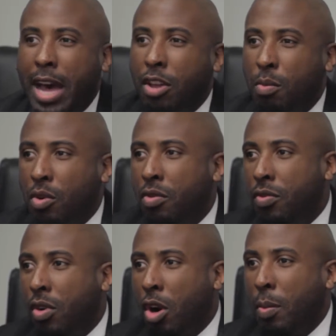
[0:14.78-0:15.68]
valuable
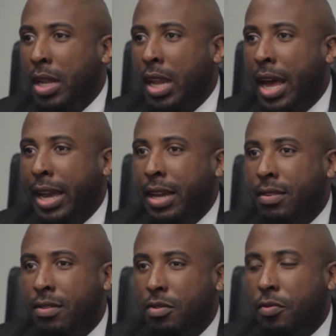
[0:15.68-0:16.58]
for Urban
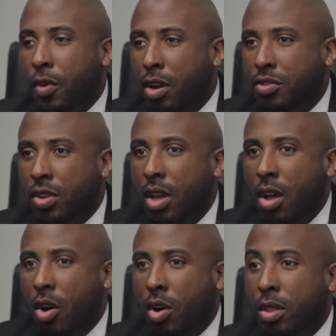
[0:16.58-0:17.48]
Alliance. First,
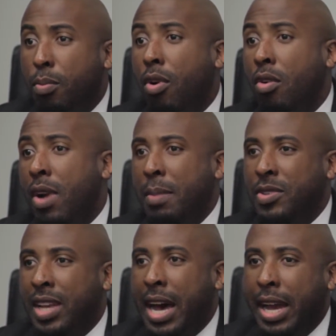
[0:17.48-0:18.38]
on the program
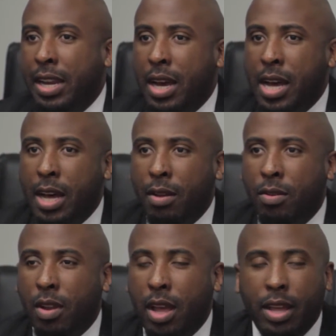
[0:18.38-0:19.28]
side,
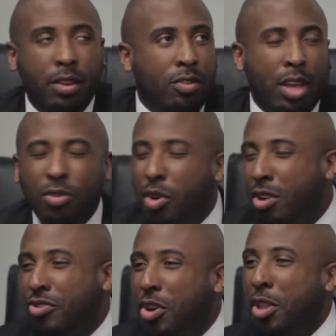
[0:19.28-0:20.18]
and you all
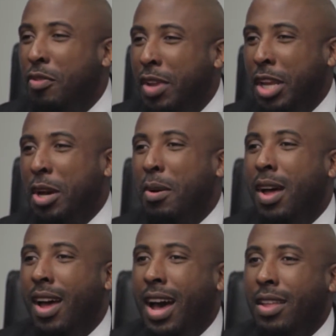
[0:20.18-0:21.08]
saw in the video
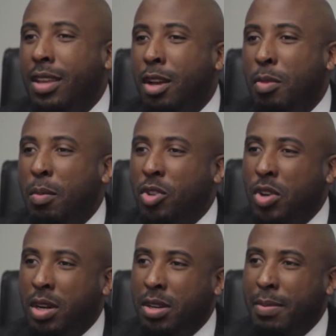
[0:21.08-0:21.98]
how the young people
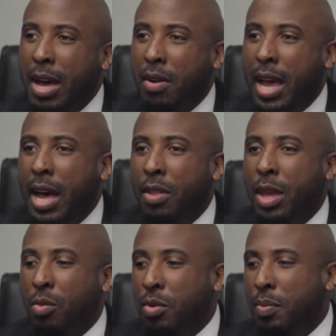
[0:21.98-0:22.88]
talked about how
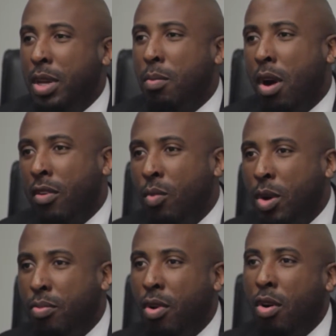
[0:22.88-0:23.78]
they would be a part of
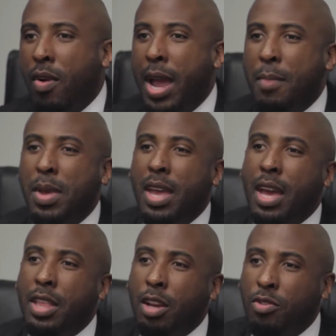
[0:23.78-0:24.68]
one program
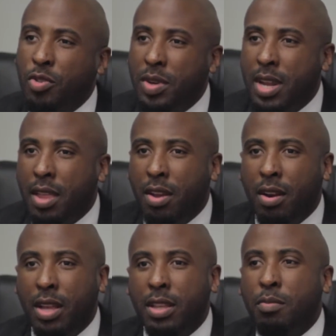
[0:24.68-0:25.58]
and then go to
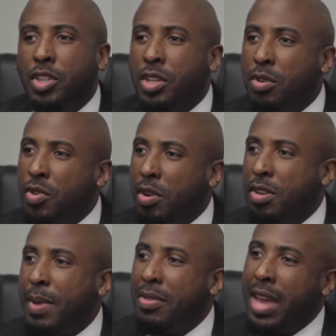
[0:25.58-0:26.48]
another, and then Michelle talked
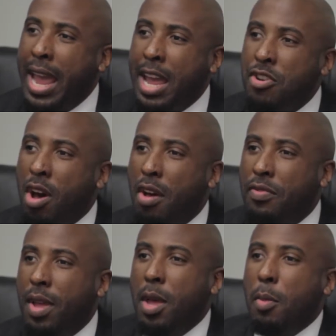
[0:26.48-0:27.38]
about the handoff.
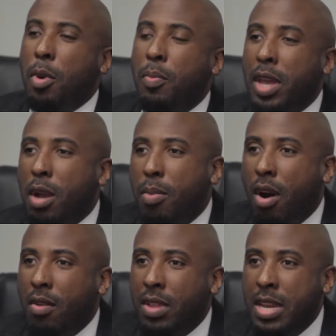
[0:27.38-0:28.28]
But being a
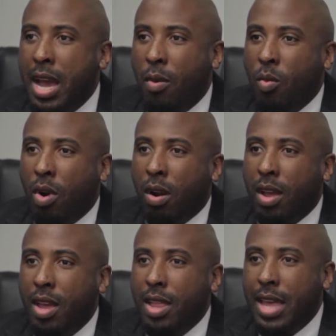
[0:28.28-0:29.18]
part of the network,
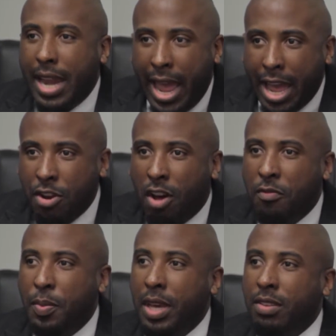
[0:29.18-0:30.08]
that
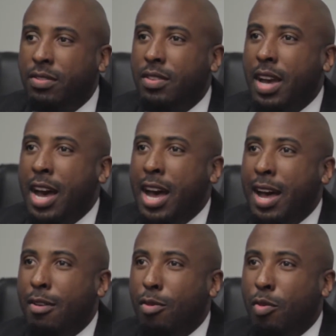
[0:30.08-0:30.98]
handoff piece
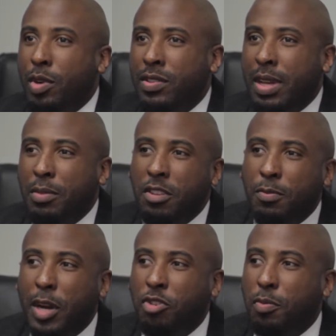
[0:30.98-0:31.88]
was something
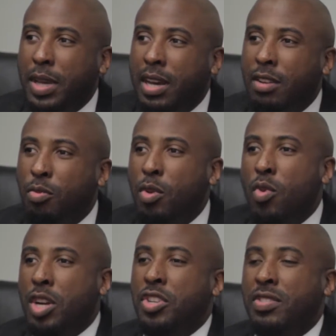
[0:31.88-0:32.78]
special because we
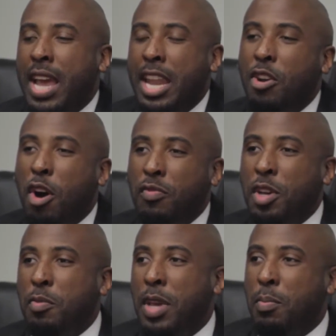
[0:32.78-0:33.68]
weren't just handing off
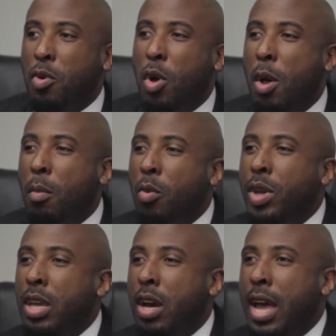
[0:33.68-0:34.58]
young people, but
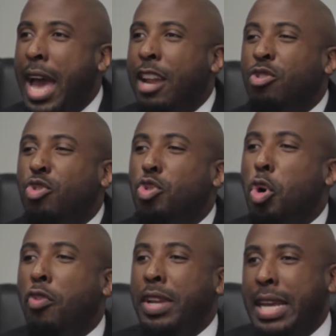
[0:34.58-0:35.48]
we had a
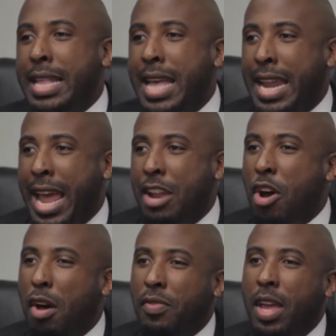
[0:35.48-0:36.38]
story in that
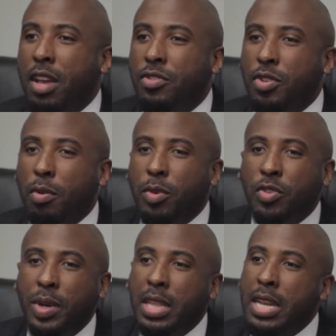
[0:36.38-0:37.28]
handoff. So
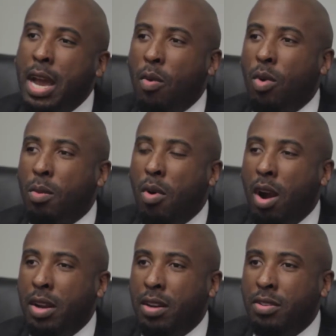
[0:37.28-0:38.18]
between the network
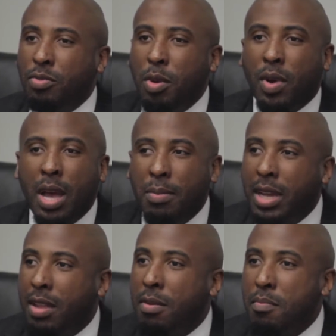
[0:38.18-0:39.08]
partners, we would come
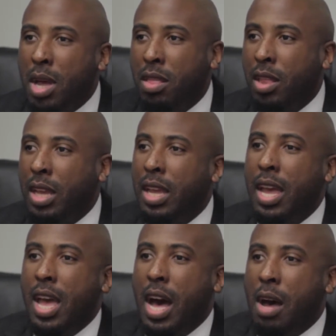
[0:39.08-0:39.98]
together monthly
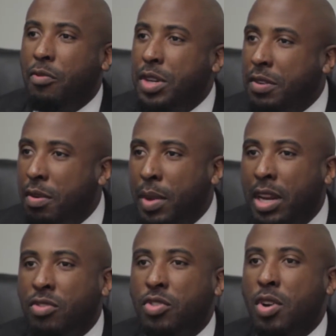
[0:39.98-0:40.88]
for different
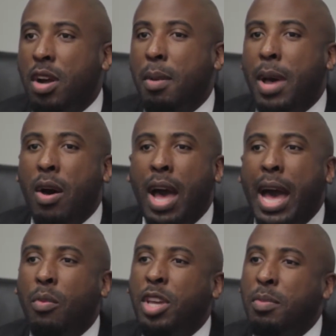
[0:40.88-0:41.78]
meetings to talk about
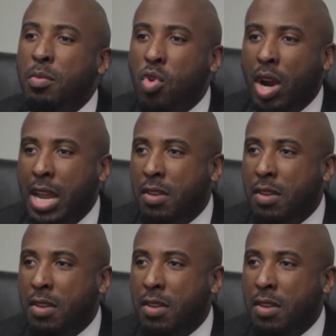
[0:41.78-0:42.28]
how we could be more